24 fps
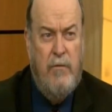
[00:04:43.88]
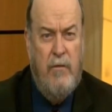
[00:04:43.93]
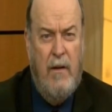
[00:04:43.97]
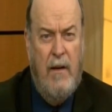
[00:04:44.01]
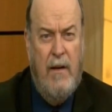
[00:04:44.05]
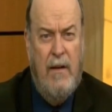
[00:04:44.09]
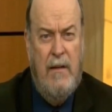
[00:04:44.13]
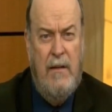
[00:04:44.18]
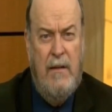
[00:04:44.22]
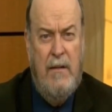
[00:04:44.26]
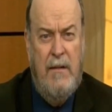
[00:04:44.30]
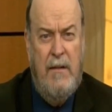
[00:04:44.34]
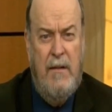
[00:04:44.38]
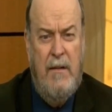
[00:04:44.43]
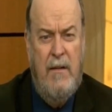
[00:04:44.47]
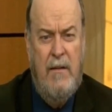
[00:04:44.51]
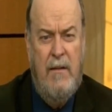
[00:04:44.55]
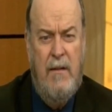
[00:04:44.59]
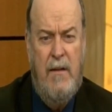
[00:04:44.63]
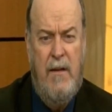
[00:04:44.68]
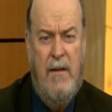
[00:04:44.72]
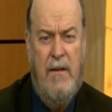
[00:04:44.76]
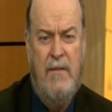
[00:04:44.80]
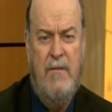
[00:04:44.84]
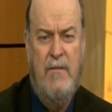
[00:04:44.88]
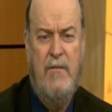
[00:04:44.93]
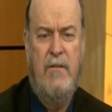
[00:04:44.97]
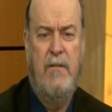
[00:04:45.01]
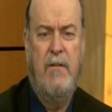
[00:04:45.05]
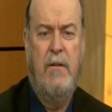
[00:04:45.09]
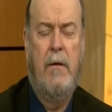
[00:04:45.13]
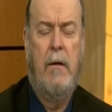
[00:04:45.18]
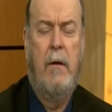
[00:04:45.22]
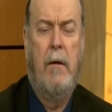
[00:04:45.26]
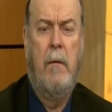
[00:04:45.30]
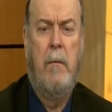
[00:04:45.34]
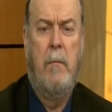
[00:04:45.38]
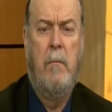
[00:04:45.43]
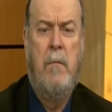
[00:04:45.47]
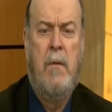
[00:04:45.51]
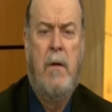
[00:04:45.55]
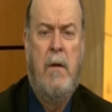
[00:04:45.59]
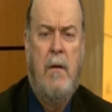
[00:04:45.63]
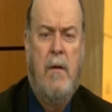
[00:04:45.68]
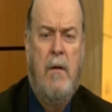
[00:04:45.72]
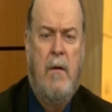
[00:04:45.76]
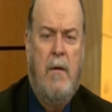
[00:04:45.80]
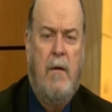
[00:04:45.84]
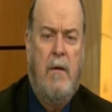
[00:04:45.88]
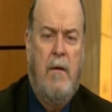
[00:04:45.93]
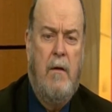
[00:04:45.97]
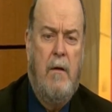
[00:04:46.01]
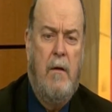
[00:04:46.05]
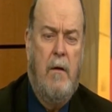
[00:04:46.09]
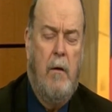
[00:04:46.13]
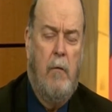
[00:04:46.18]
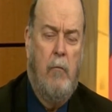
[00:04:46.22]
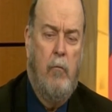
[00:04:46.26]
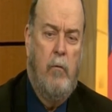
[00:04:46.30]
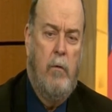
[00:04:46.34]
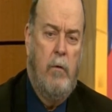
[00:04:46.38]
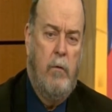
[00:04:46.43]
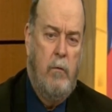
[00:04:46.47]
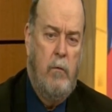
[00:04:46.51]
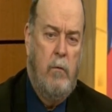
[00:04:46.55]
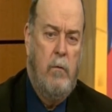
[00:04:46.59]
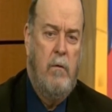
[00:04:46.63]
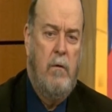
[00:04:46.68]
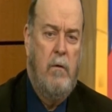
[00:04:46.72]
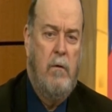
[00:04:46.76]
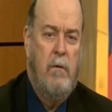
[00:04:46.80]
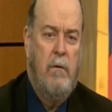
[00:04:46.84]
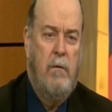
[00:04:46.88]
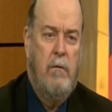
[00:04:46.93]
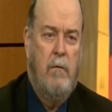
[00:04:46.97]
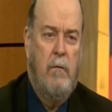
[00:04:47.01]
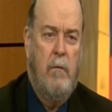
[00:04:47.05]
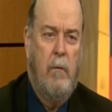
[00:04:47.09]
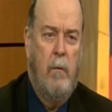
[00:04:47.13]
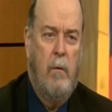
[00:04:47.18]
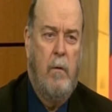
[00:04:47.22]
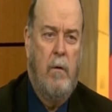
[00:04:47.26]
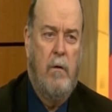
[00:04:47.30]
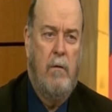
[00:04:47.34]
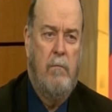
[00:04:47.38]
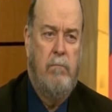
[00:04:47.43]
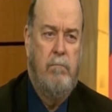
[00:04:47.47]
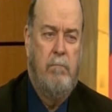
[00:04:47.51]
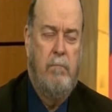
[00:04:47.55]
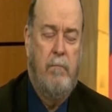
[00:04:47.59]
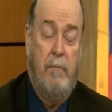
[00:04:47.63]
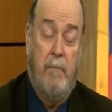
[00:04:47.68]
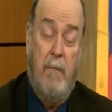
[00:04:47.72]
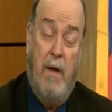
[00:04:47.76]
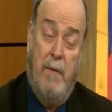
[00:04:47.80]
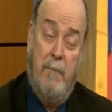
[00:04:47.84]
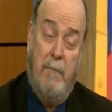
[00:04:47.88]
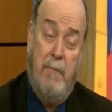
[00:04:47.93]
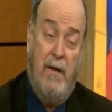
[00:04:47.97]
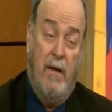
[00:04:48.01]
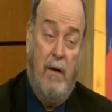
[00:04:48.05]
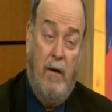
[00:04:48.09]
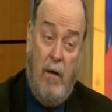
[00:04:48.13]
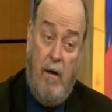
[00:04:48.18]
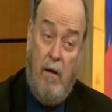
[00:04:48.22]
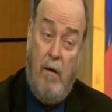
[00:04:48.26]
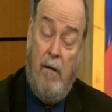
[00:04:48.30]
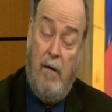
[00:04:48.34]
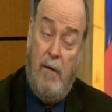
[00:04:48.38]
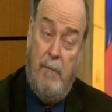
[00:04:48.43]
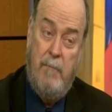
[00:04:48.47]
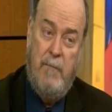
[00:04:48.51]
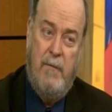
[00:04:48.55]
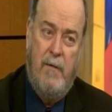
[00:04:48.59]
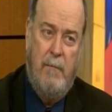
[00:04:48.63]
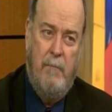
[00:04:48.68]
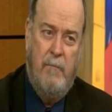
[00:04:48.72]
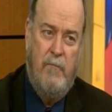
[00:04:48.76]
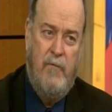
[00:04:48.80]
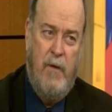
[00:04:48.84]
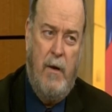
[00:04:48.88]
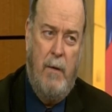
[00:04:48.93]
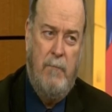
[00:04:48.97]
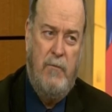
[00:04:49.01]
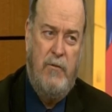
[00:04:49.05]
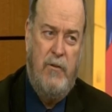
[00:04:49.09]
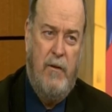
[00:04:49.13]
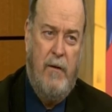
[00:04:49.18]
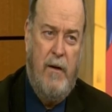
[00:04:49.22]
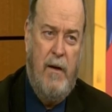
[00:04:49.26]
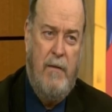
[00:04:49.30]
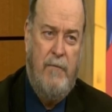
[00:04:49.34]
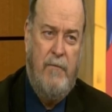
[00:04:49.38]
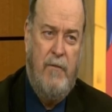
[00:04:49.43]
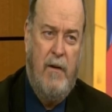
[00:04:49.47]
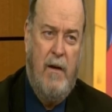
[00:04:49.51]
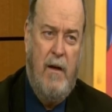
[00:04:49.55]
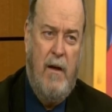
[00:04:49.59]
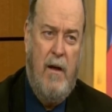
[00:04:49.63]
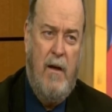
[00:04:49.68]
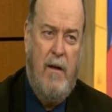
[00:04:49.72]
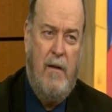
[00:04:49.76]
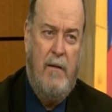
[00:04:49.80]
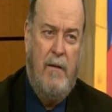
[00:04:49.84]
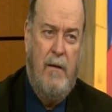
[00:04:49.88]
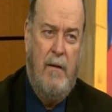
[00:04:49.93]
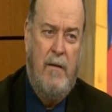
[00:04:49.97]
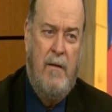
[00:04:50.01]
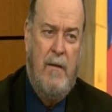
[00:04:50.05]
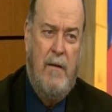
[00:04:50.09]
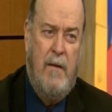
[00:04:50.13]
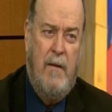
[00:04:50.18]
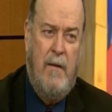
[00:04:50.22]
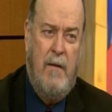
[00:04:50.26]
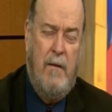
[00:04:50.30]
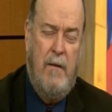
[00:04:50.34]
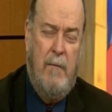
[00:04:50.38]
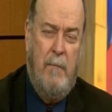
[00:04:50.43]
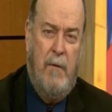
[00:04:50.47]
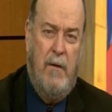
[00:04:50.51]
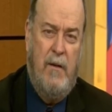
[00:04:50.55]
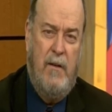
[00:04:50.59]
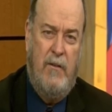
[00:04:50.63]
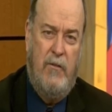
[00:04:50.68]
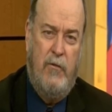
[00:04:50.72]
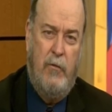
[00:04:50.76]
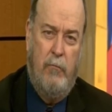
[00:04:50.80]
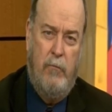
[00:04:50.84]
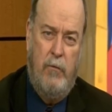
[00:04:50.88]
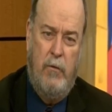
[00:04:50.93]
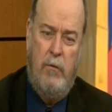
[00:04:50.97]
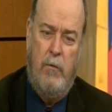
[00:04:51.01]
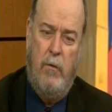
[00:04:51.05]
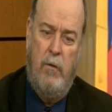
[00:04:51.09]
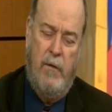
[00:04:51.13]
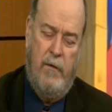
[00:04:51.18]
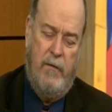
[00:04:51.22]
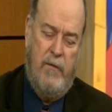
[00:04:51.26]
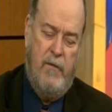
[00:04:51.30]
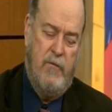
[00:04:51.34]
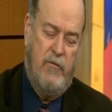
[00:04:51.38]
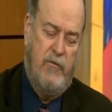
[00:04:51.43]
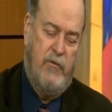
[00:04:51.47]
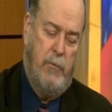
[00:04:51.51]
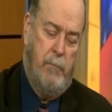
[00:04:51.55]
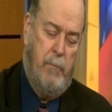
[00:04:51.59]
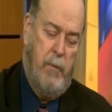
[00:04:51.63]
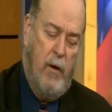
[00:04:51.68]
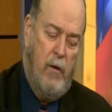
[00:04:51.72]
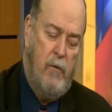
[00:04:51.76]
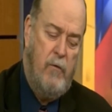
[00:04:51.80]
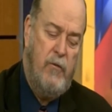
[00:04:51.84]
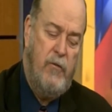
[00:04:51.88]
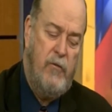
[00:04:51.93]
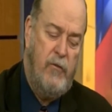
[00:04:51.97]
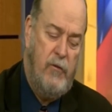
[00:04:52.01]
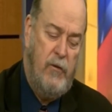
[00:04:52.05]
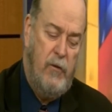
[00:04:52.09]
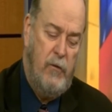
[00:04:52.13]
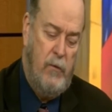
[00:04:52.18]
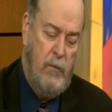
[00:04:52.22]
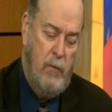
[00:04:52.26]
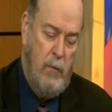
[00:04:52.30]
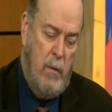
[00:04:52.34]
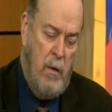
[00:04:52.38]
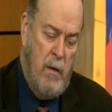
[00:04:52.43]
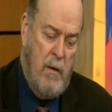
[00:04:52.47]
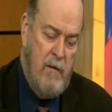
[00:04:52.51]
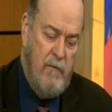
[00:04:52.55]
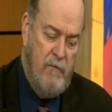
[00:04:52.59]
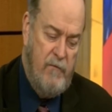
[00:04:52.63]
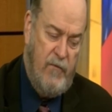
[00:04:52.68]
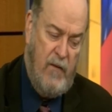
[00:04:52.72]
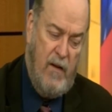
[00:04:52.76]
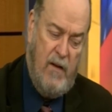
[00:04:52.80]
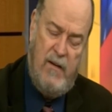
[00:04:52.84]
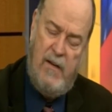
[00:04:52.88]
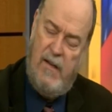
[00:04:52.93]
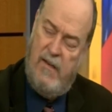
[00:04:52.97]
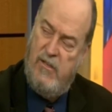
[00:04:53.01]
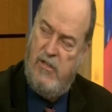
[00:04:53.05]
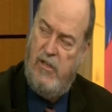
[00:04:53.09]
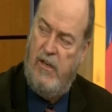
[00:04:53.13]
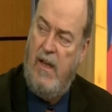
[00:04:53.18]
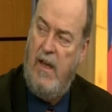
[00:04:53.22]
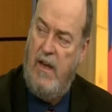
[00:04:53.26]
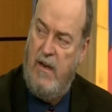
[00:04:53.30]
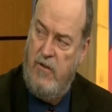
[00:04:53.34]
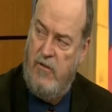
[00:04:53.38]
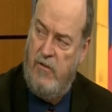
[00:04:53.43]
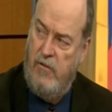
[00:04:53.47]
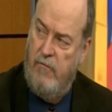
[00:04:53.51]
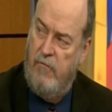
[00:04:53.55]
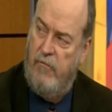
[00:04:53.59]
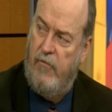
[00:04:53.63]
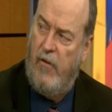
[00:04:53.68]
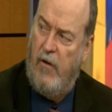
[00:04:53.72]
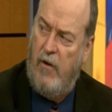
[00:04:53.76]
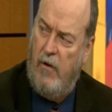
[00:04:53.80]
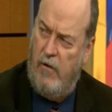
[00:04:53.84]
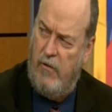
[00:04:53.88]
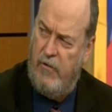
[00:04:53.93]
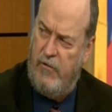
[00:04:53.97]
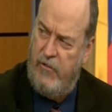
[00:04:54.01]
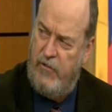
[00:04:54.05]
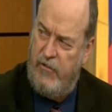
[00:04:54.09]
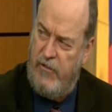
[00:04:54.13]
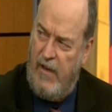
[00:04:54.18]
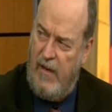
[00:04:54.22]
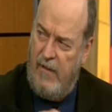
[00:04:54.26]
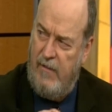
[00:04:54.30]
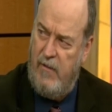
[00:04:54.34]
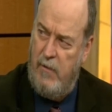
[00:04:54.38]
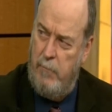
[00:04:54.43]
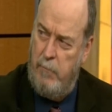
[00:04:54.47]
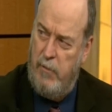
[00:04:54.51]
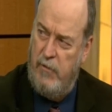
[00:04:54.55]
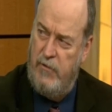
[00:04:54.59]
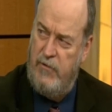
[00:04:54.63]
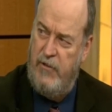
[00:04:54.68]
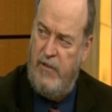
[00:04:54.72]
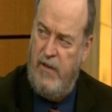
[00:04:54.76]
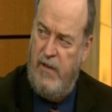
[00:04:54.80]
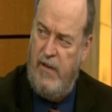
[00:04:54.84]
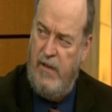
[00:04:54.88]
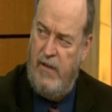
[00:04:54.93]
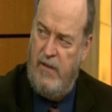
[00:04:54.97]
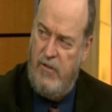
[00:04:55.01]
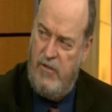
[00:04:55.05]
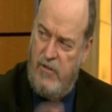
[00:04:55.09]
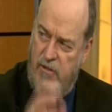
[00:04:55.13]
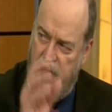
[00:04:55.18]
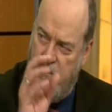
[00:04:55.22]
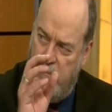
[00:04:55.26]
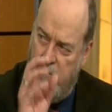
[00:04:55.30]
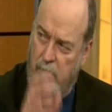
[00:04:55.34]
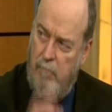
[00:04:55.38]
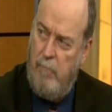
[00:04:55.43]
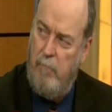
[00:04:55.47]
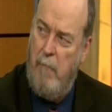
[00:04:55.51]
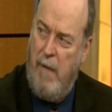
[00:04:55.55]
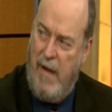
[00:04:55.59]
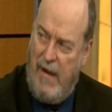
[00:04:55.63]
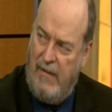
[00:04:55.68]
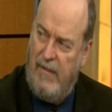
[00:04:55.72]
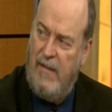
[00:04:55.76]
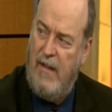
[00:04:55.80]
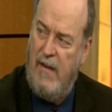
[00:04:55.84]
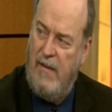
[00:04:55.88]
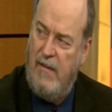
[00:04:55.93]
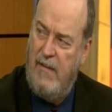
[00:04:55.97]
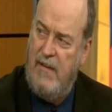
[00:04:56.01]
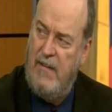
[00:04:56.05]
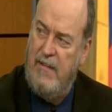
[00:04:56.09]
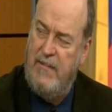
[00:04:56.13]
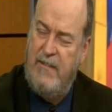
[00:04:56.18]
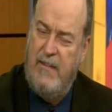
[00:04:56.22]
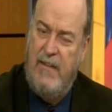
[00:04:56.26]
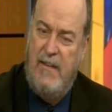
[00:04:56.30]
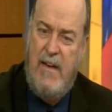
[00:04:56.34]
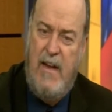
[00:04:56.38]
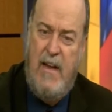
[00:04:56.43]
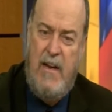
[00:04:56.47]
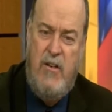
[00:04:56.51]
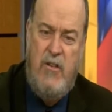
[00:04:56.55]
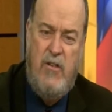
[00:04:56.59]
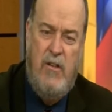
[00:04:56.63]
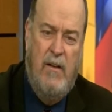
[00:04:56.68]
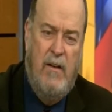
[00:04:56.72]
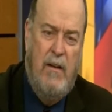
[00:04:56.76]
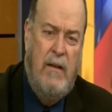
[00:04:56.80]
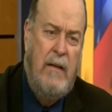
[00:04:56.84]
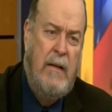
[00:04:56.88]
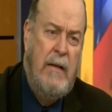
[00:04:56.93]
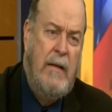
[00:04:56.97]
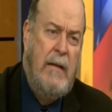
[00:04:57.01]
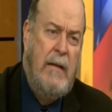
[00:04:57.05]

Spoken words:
frankly, is a rule, or might be a law. I'm sorry, I've forgotten. But it's a rule that they're supposed to fund education first, set the percentage, make that designation.